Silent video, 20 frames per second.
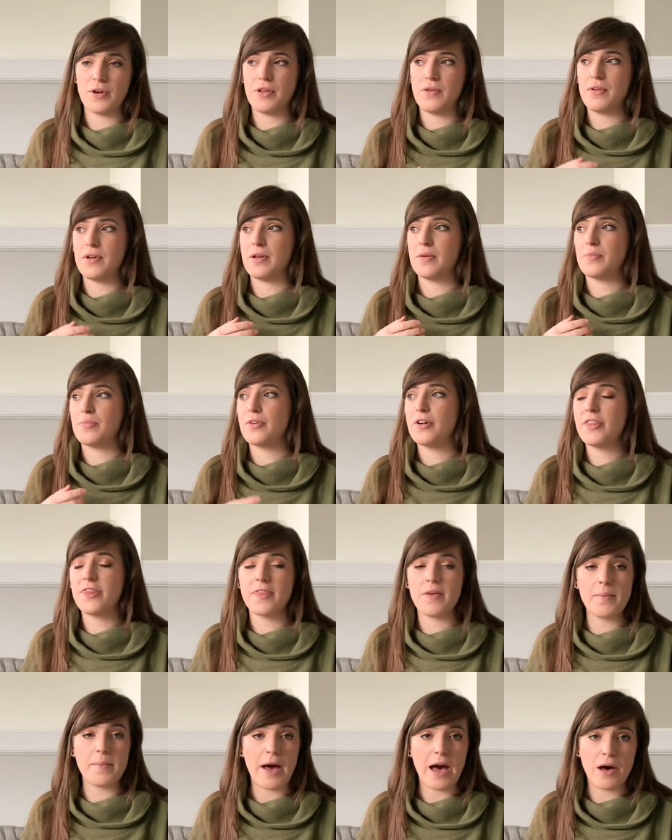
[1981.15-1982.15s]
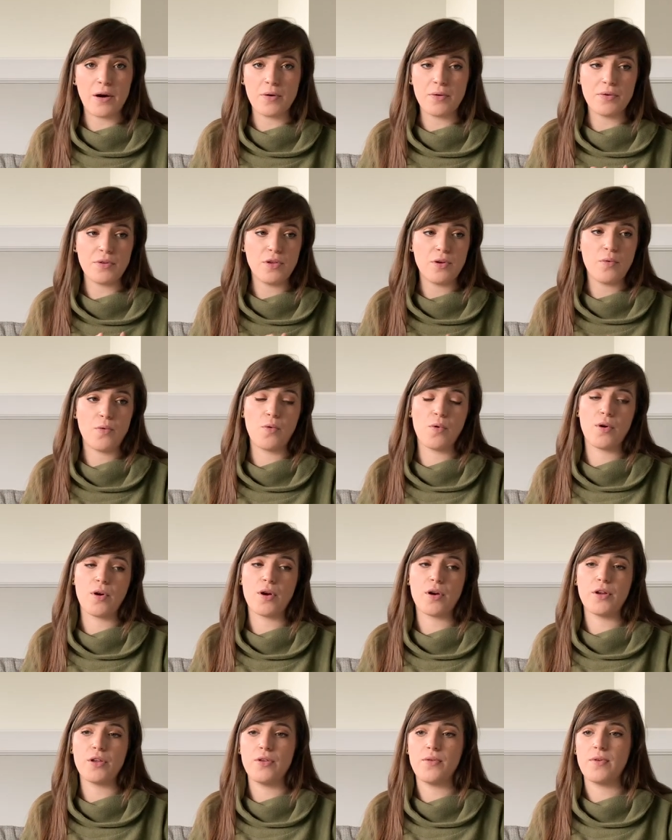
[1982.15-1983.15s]
where you can print them out
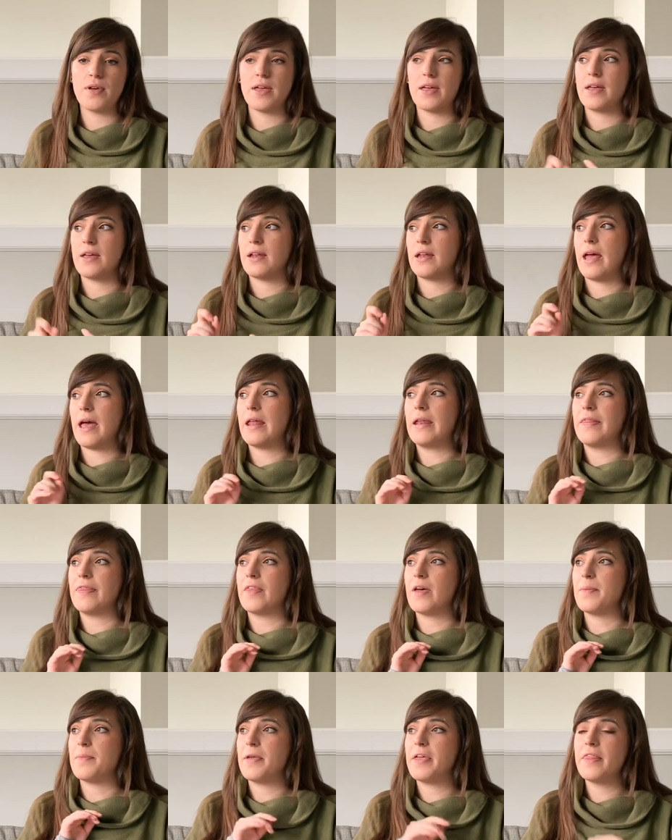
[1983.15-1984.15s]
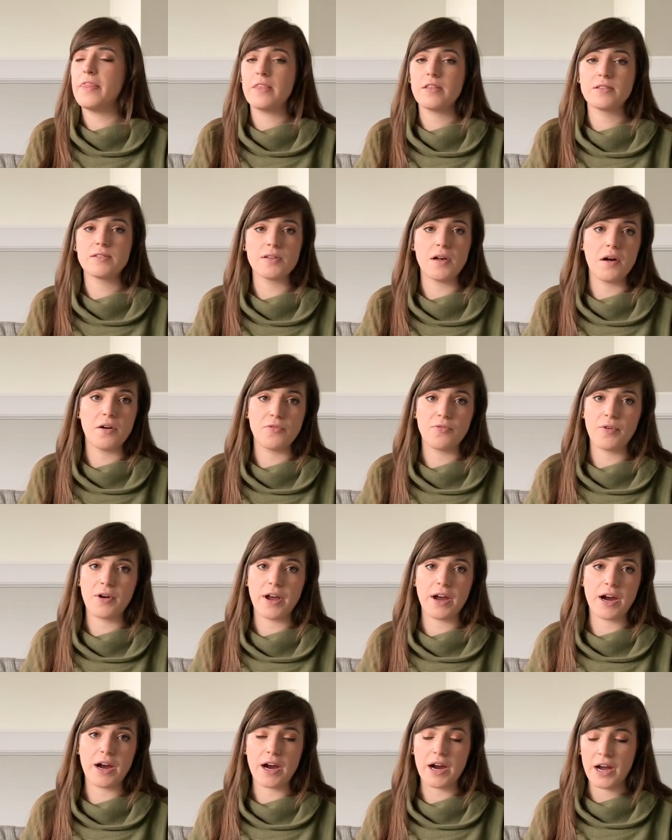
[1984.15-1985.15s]
or you can edit them in the
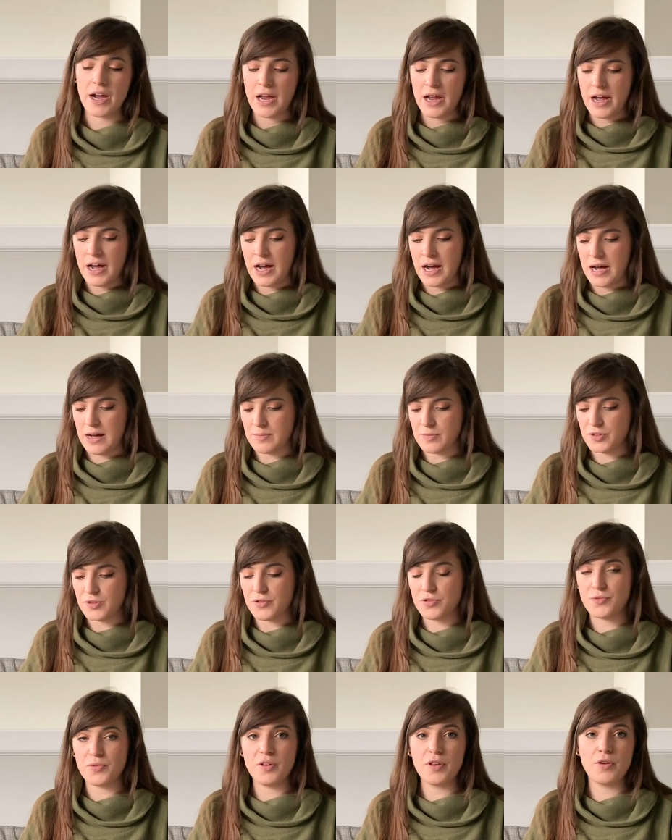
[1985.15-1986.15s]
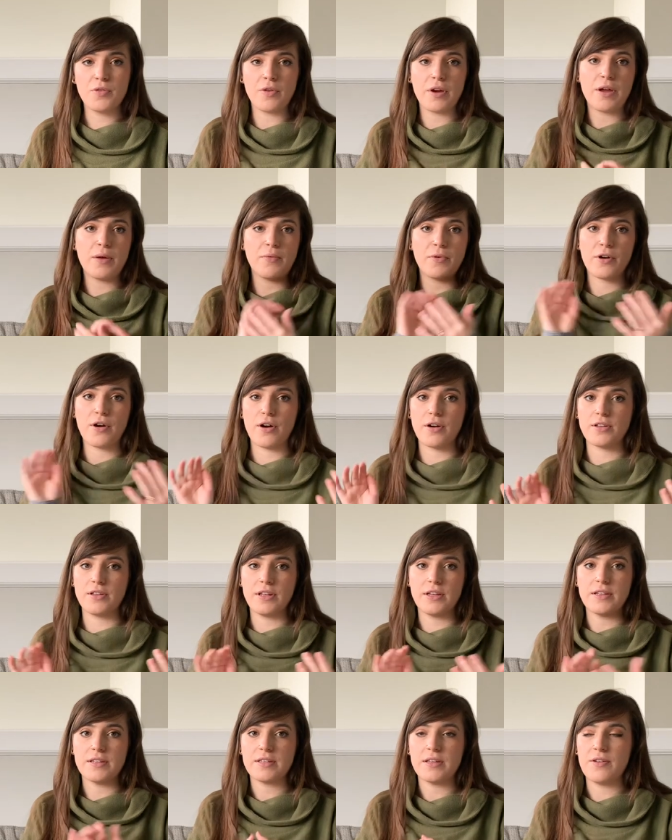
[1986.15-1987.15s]
software. Um, so it's really great
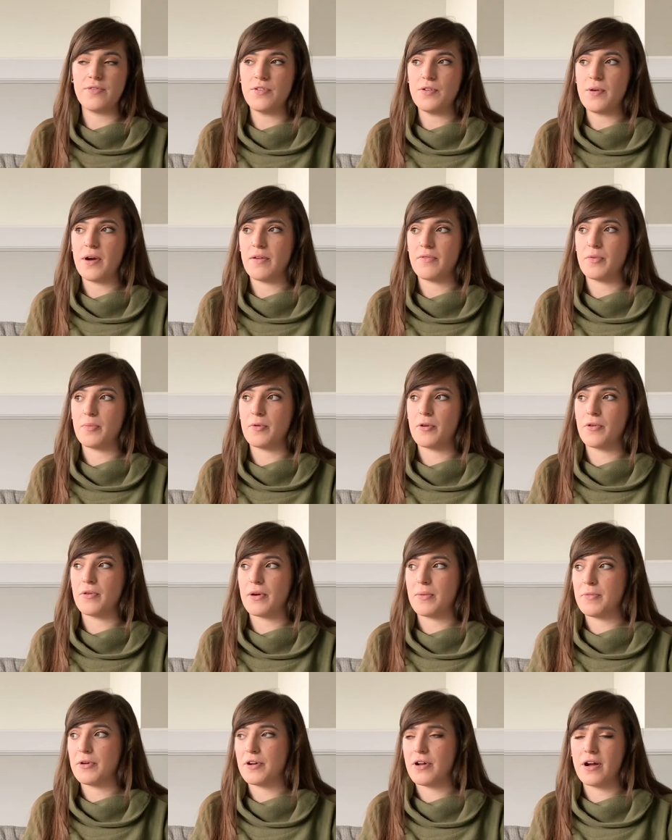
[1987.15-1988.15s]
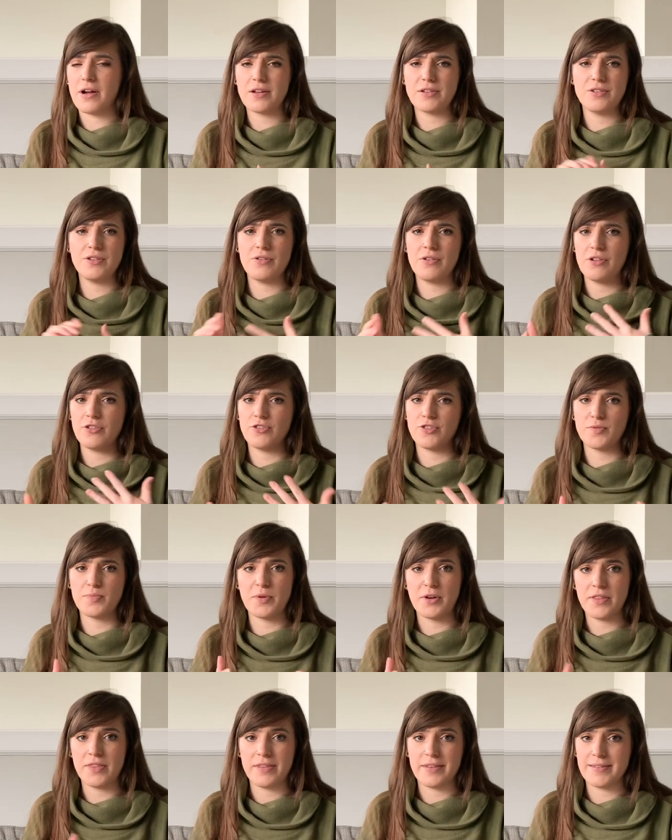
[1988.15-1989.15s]
regardless if you have the program or not because you can just
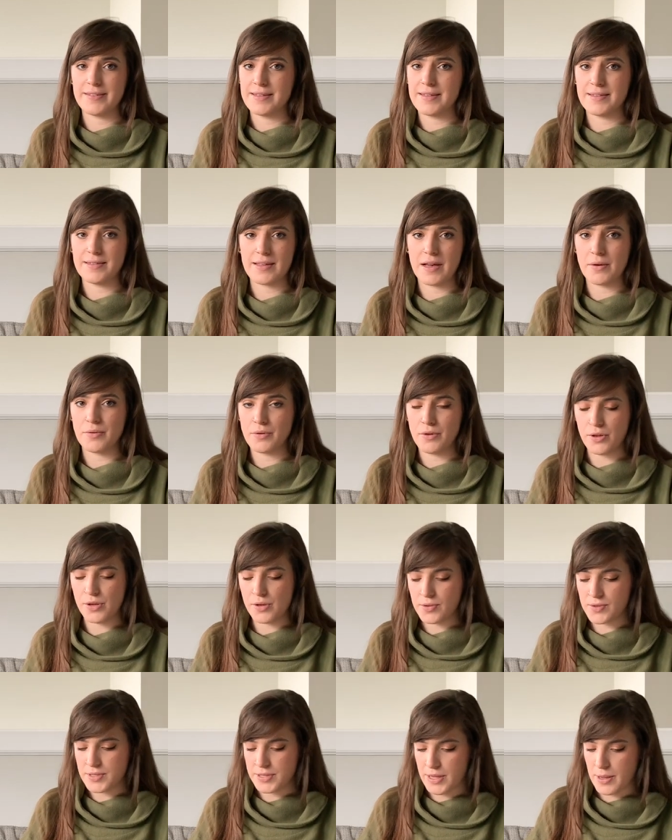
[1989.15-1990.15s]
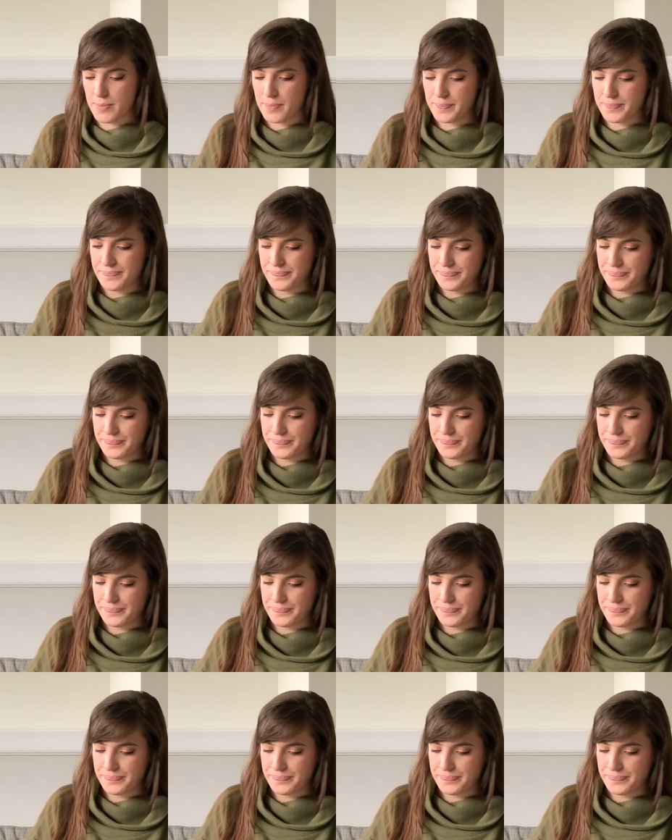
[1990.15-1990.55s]
print these things out and use them.